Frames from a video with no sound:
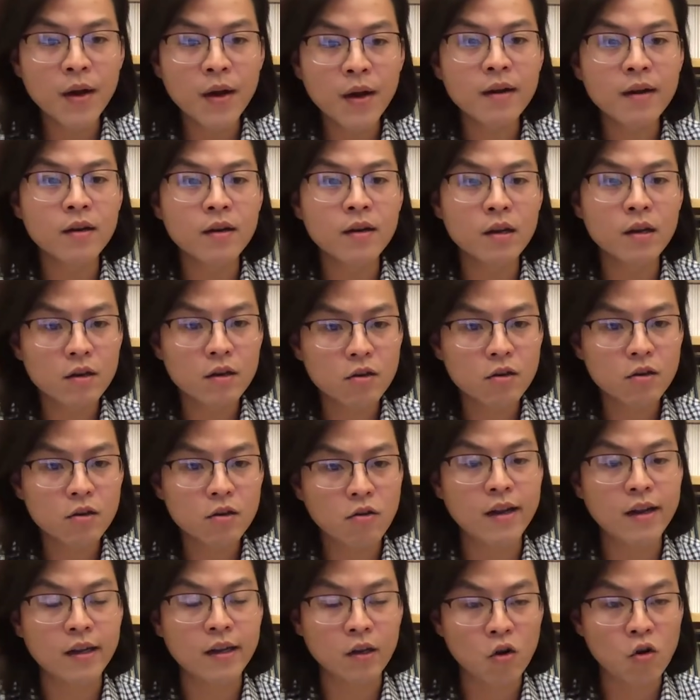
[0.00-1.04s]
but
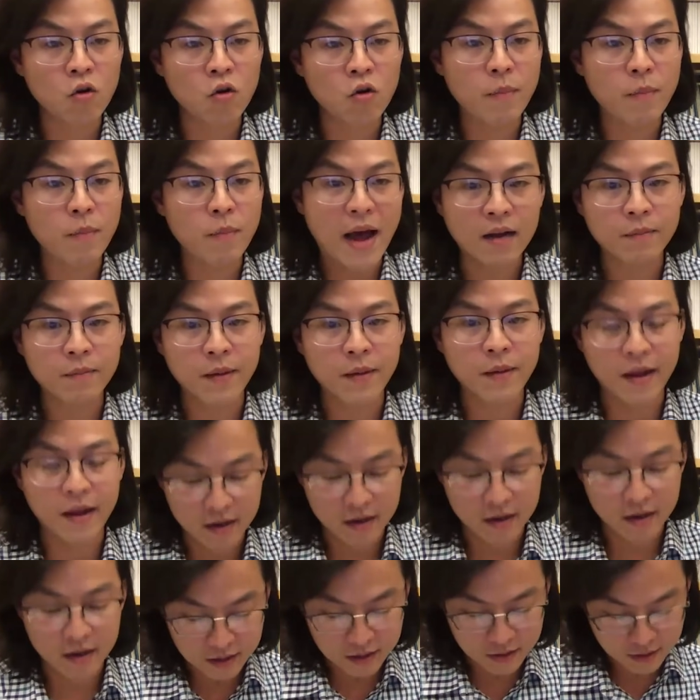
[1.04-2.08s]
chronic lower back
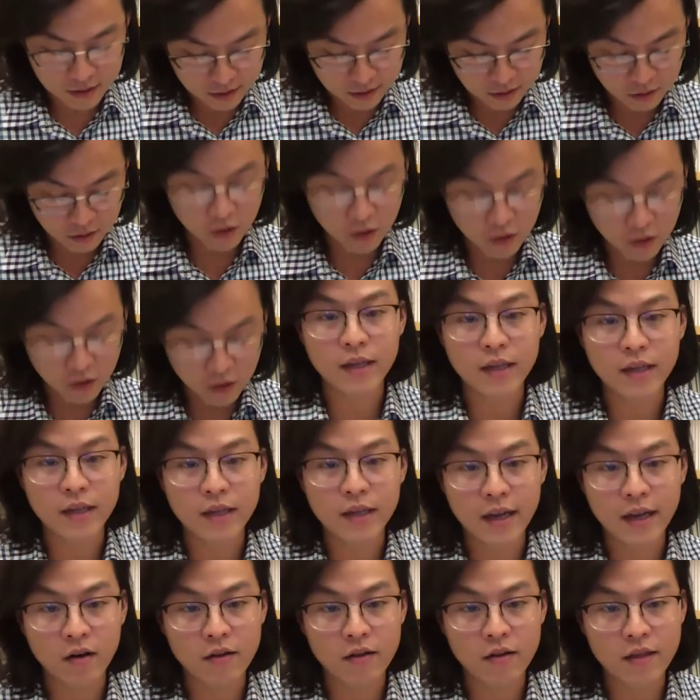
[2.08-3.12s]
pain can can also
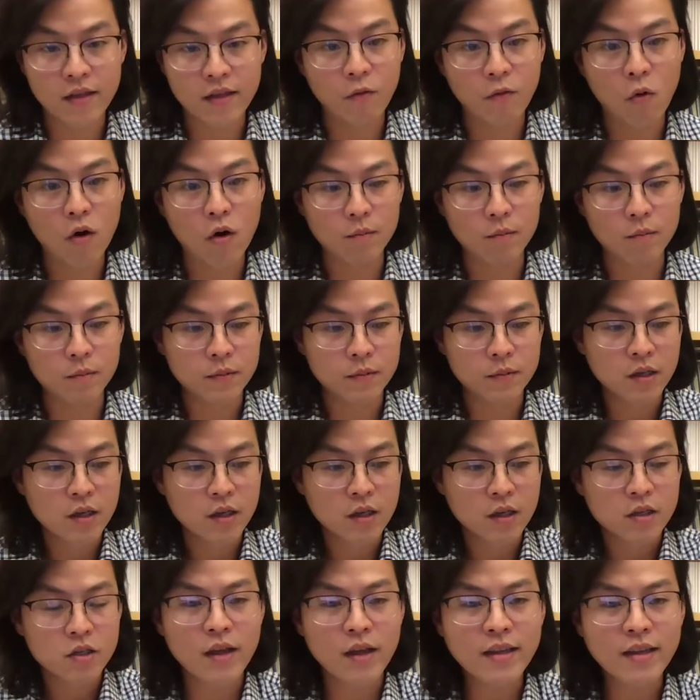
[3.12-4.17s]
take on that form
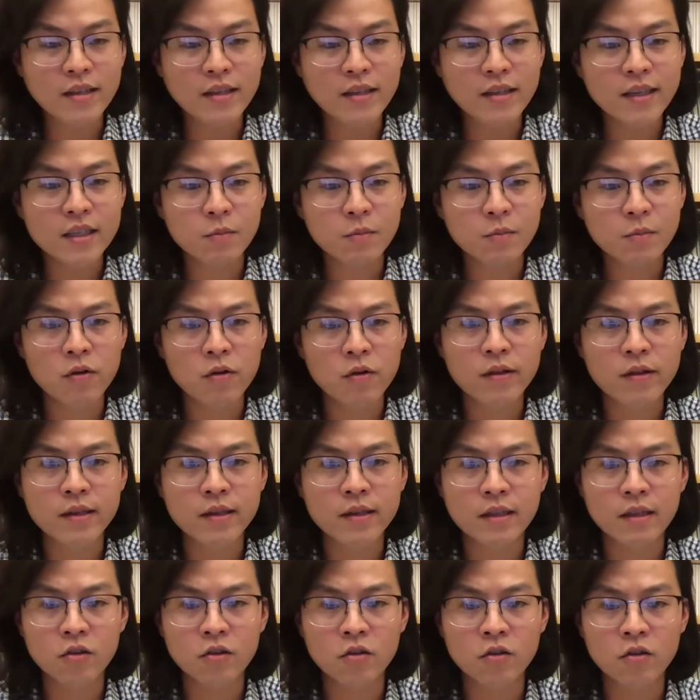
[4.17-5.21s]
so let's explore
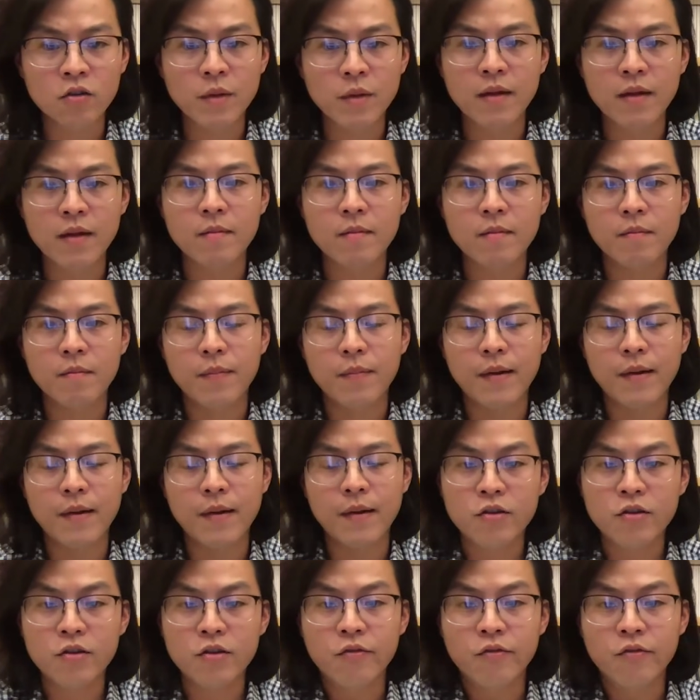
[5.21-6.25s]
this a little bit
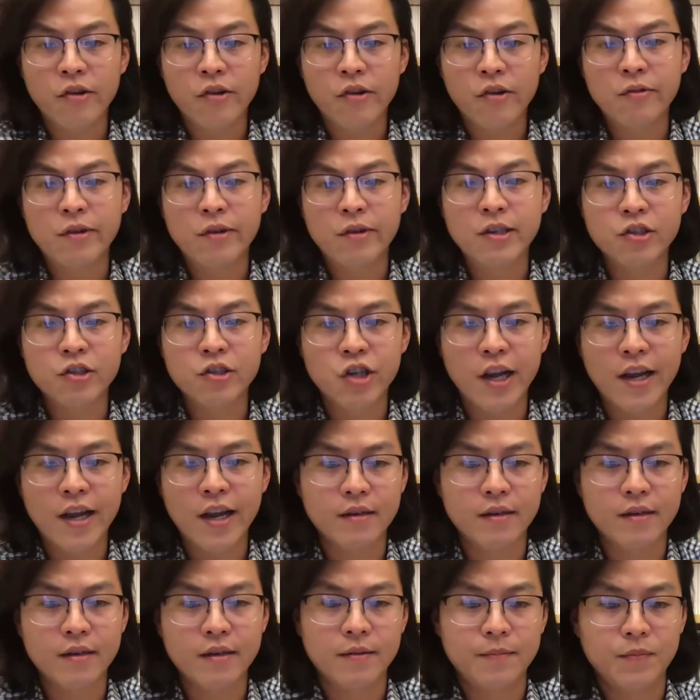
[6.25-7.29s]
by interviewing jane
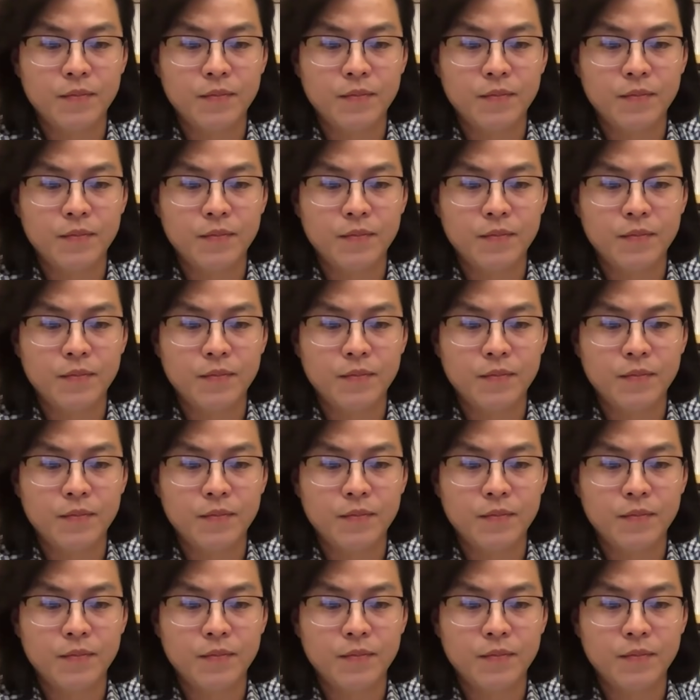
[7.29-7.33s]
